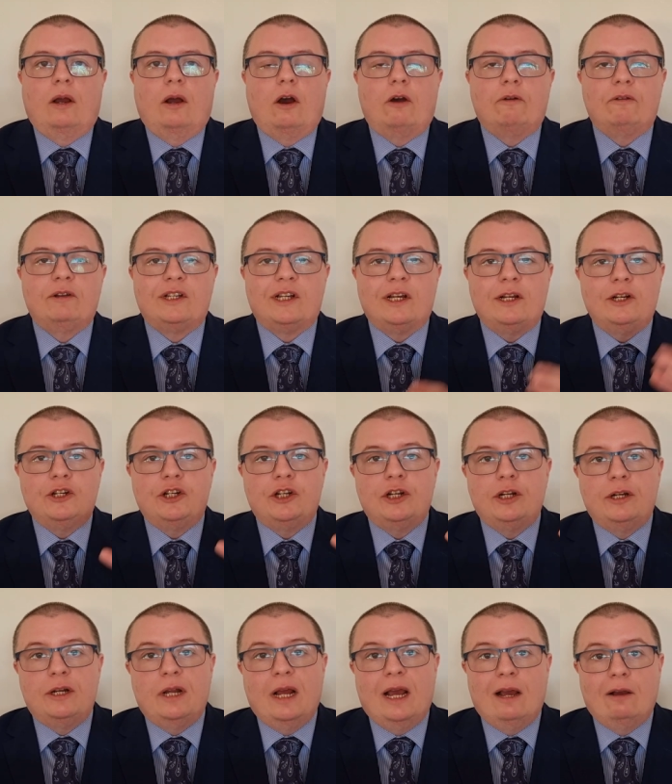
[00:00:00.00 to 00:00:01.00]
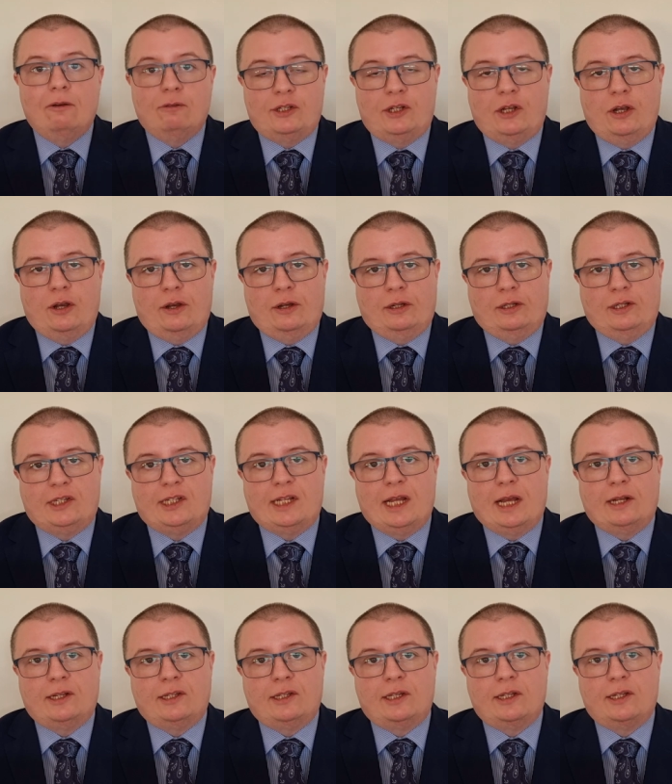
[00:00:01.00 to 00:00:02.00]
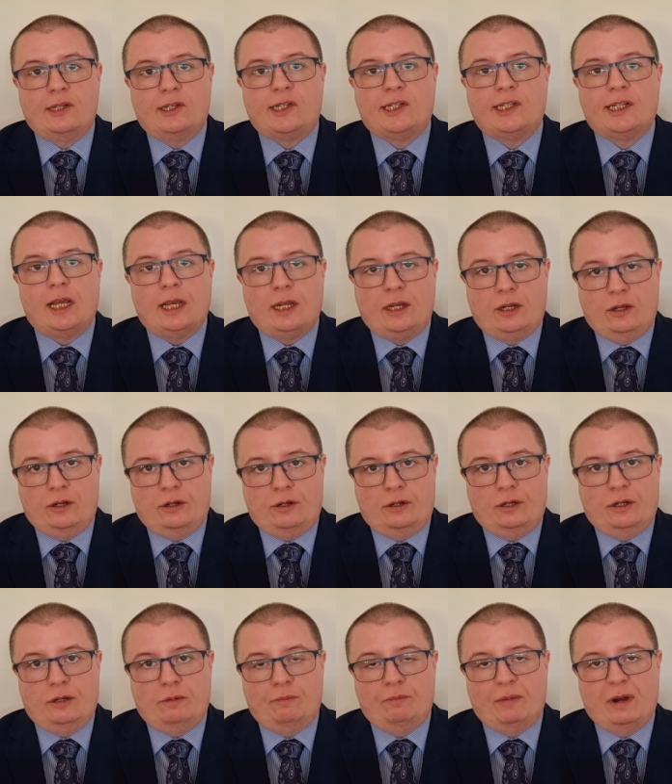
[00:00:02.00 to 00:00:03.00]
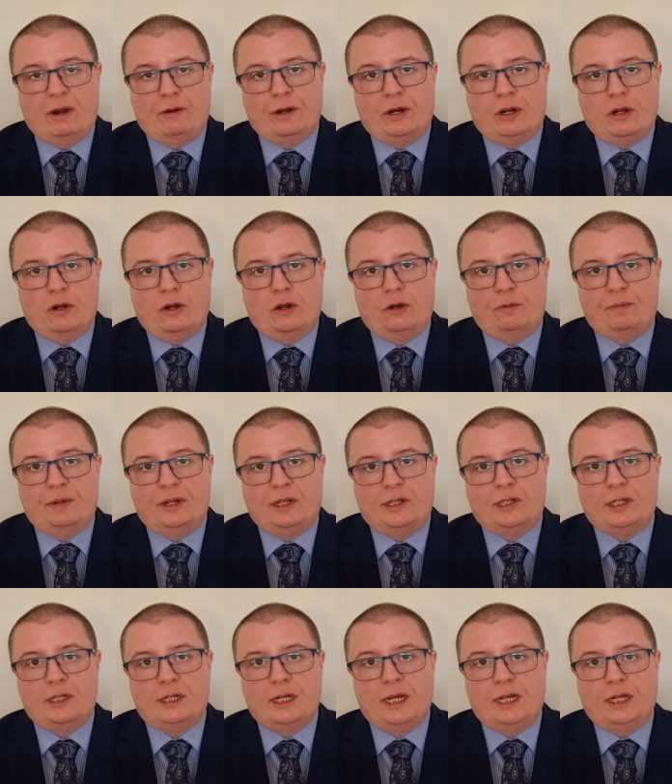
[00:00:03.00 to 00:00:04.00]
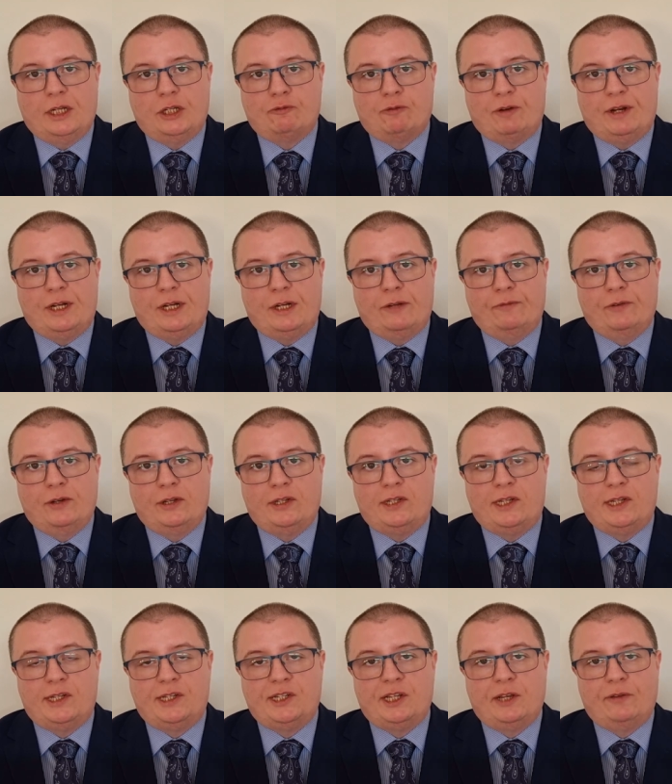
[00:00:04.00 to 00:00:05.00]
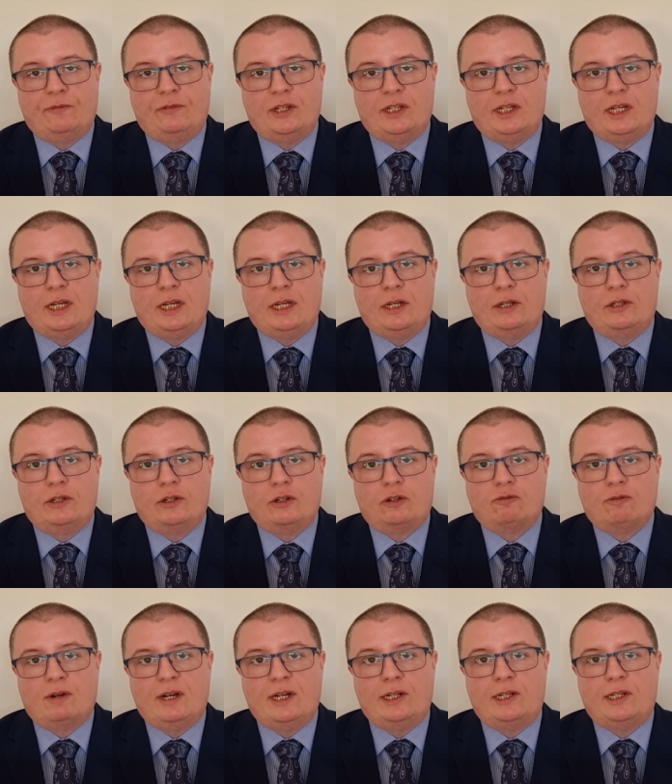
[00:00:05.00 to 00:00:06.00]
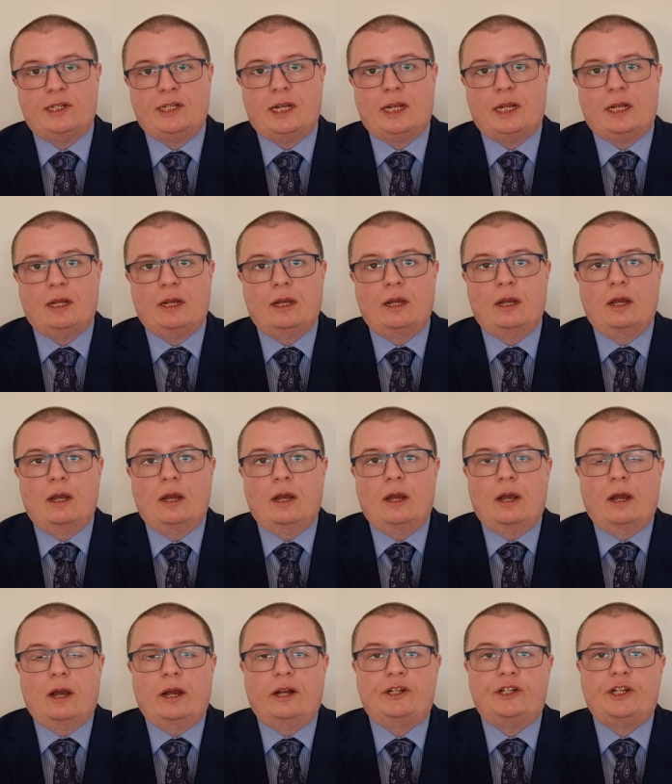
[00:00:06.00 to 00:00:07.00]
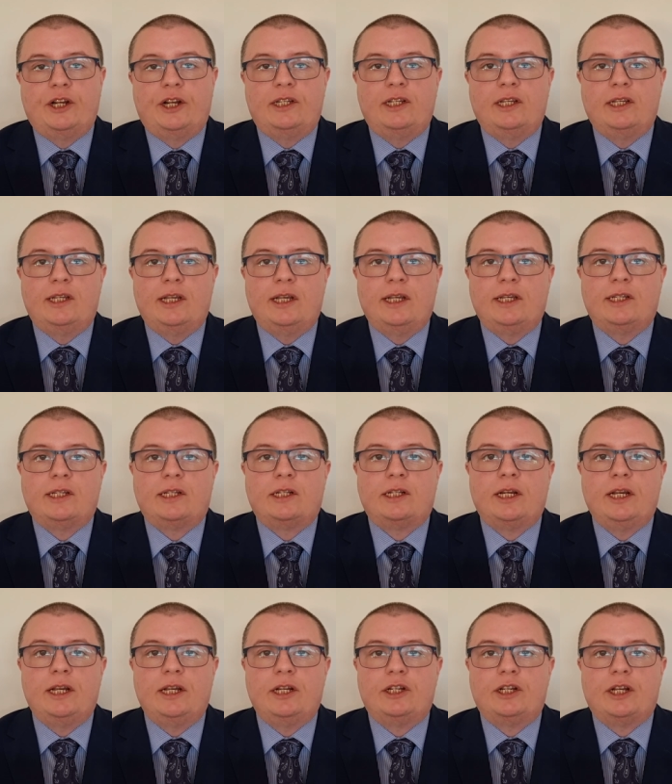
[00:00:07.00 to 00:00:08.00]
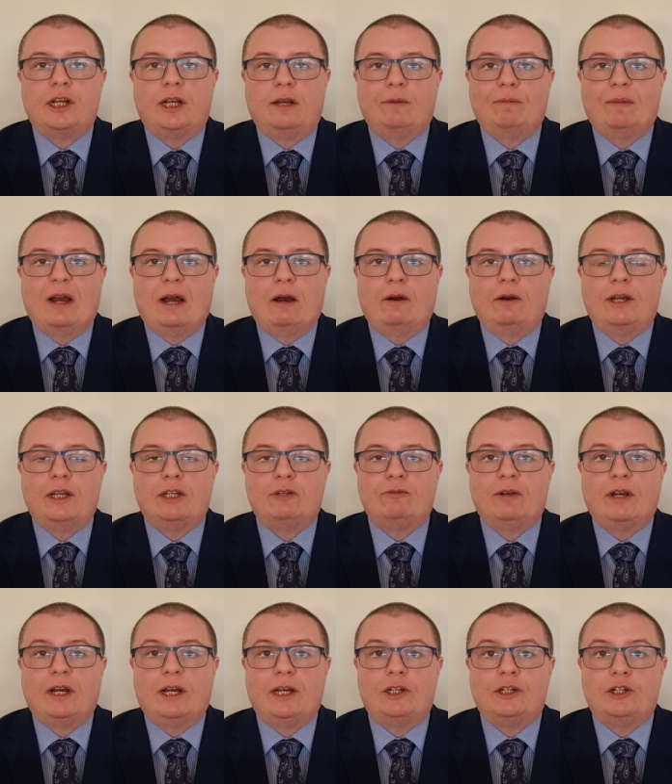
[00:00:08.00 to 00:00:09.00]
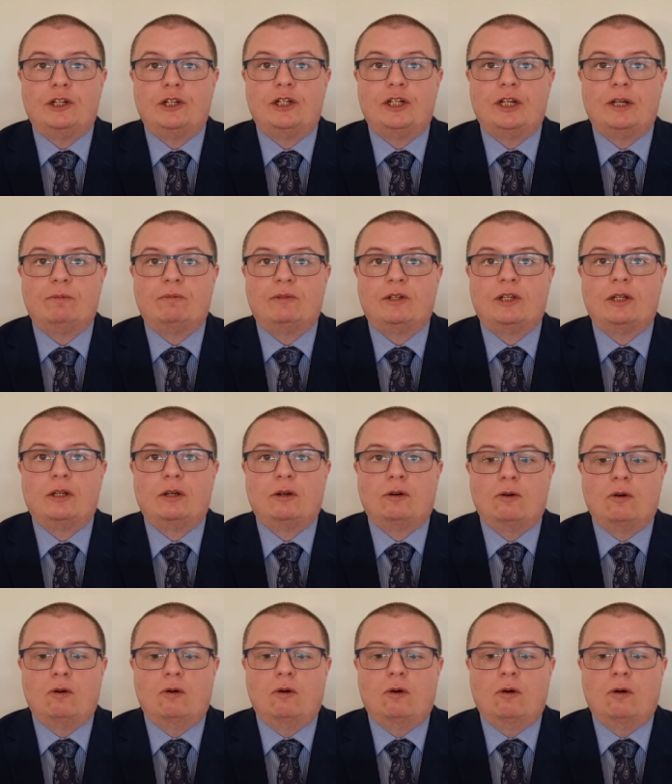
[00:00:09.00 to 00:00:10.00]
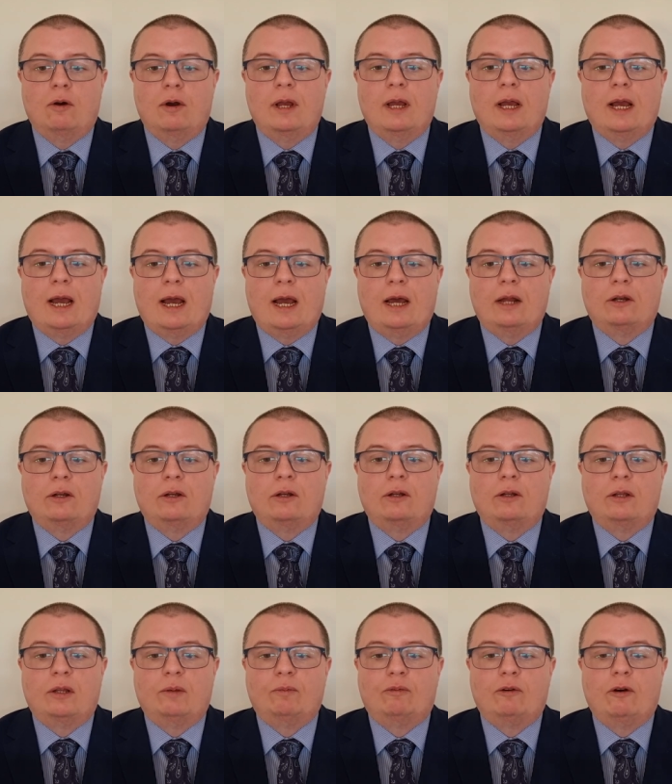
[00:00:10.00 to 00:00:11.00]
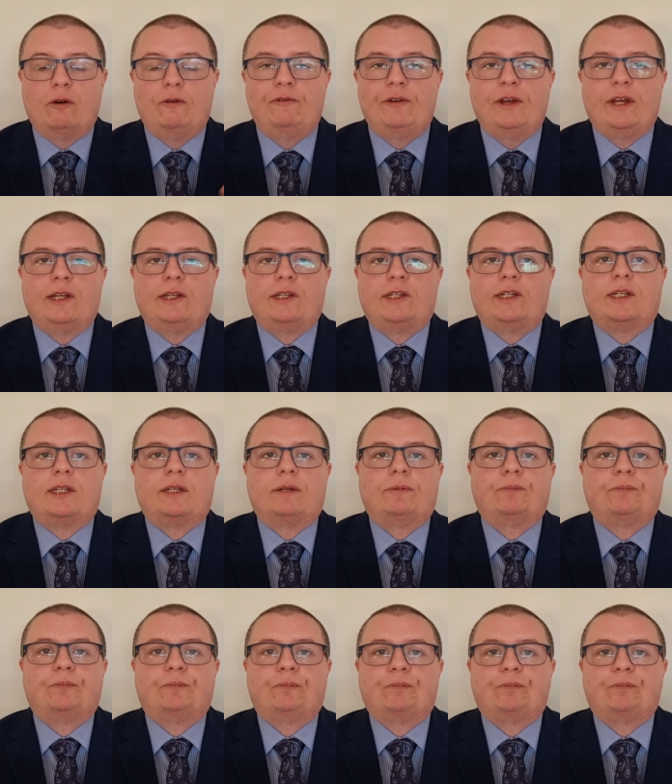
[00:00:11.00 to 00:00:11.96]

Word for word: Our attention now turns then to the second pericope in today's reading, verses 17 to 20, and Jesus is teaching about his relationship to the law and the prophets.